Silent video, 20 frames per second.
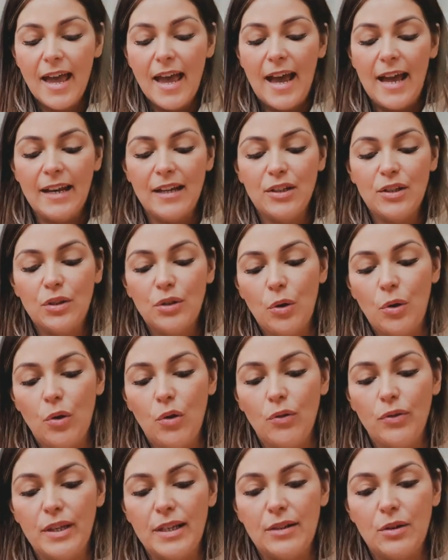And I saw
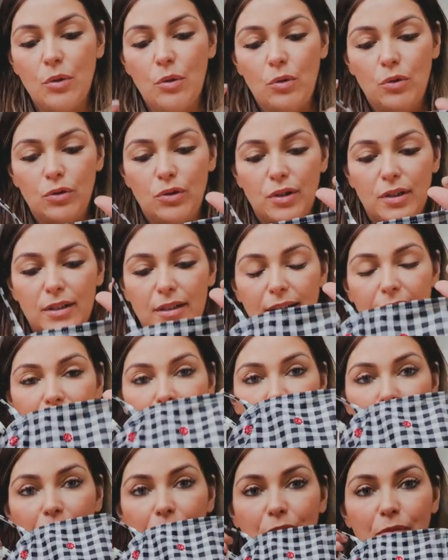this gorgeous
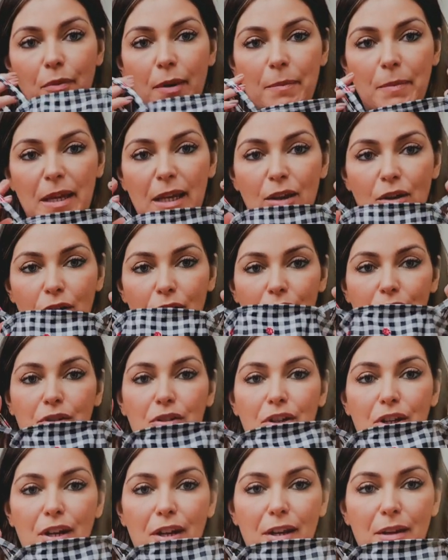little swimming
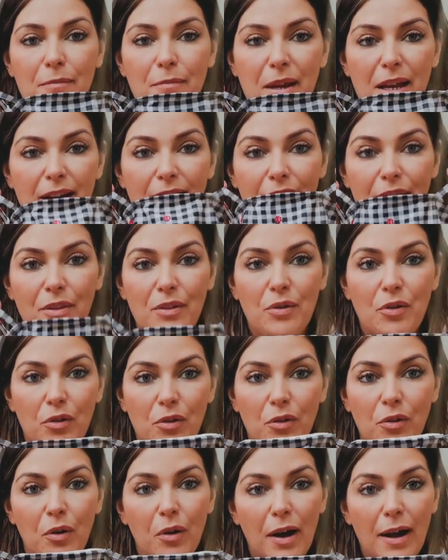costume and I
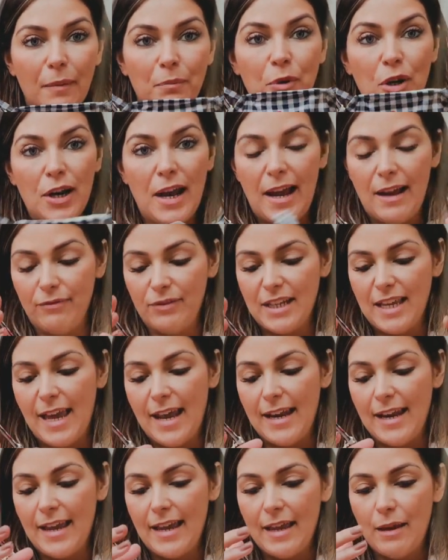thought I'm going to have to get
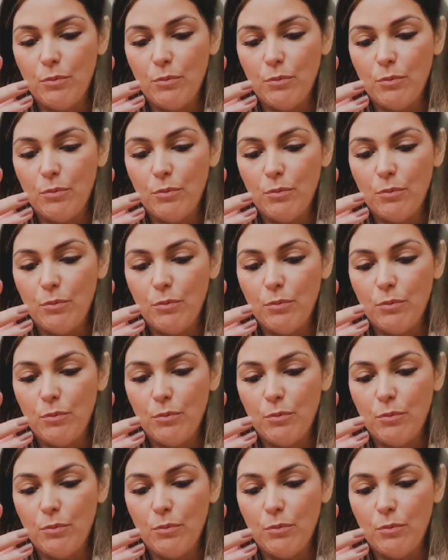it.